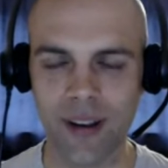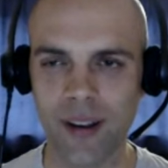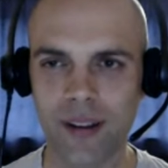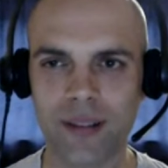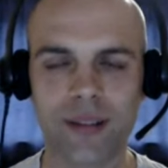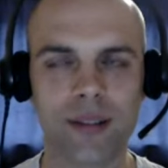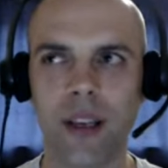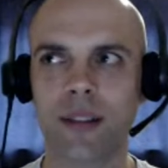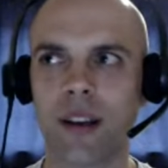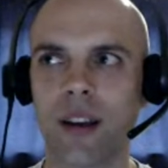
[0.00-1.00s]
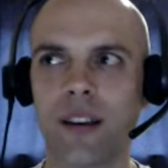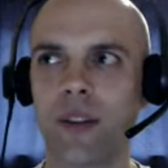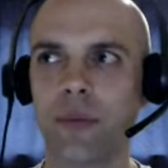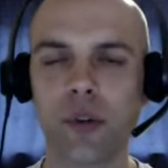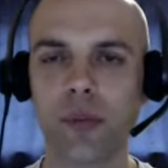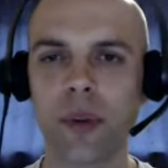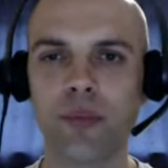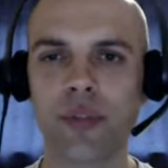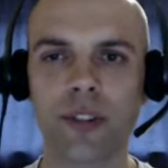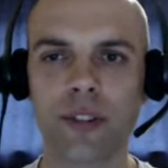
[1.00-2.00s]
It probably
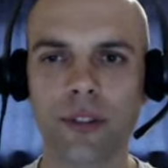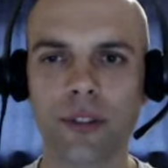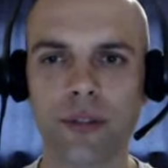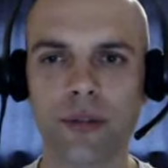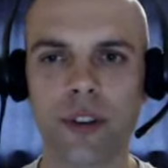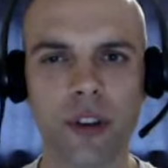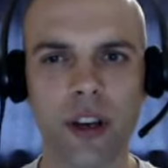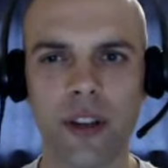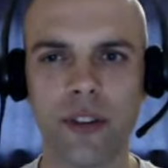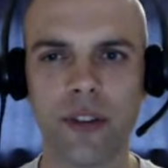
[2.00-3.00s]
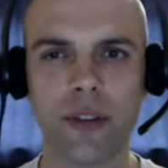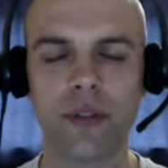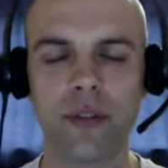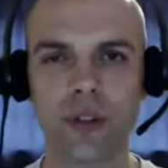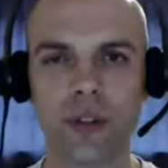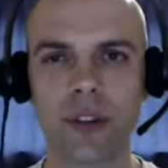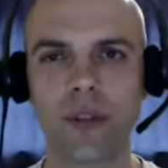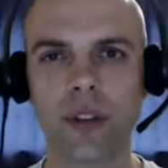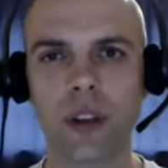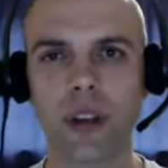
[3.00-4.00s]
prints to 3 sides of A4 or
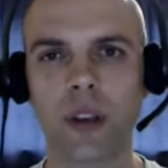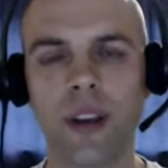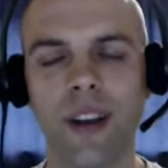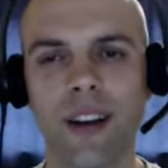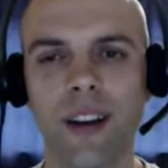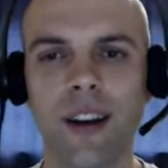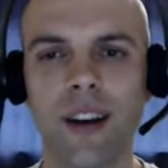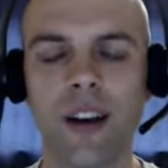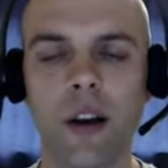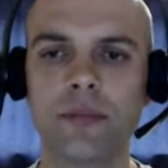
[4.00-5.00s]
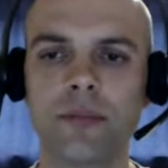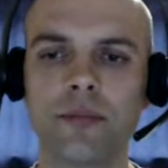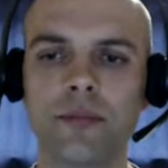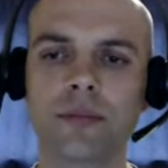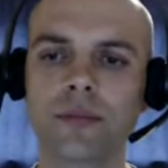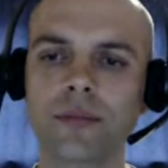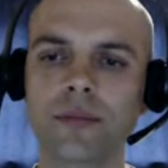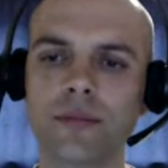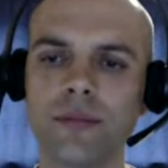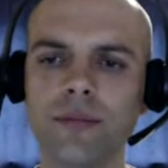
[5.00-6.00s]
something. I
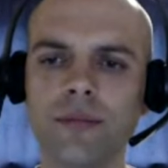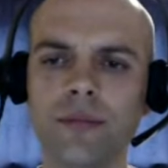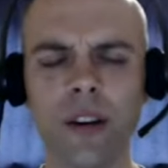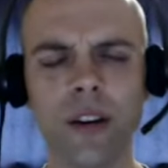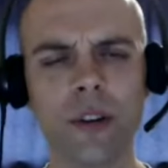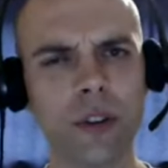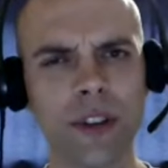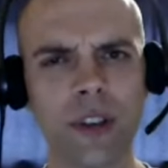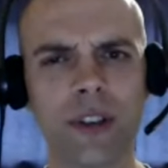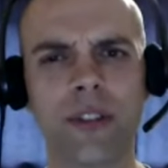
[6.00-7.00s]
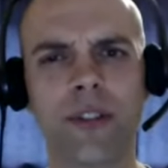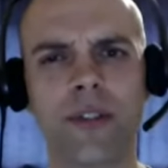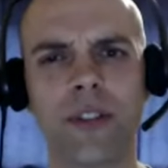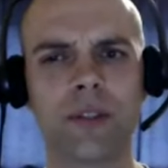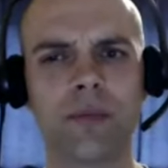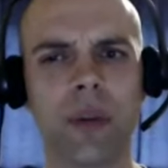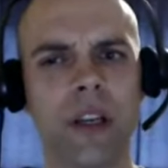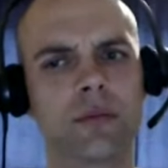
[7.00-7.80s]
don't know. What do you guys feel about